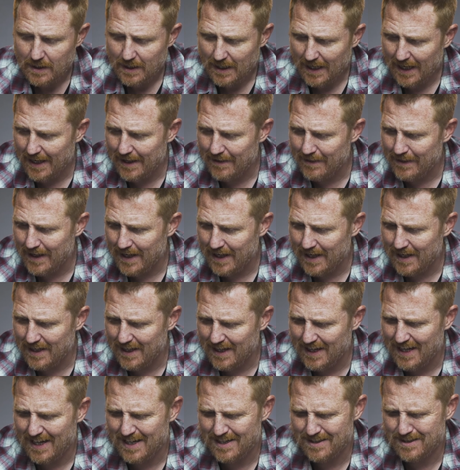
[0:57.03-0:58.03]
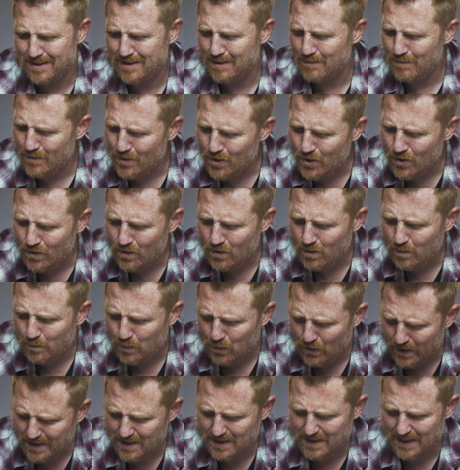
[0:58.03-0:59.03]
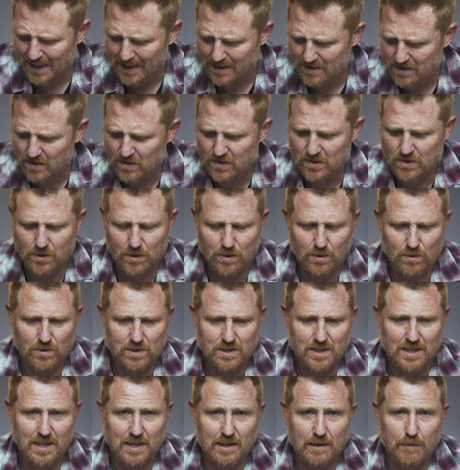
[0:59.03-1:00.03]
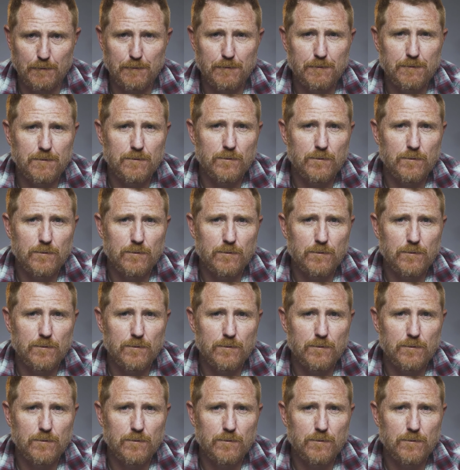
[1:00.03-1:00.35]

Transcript: And then it has some new print sizes, so it's got a